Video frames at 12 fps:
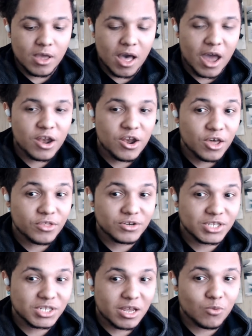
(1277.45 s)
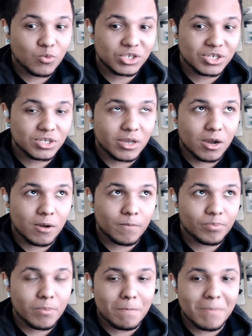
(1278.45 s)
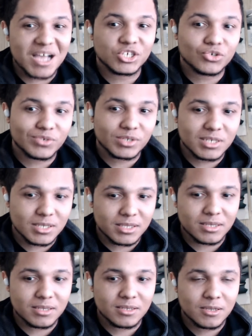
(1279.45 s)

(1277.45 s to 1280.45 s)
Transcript: another set, which is magic resistance.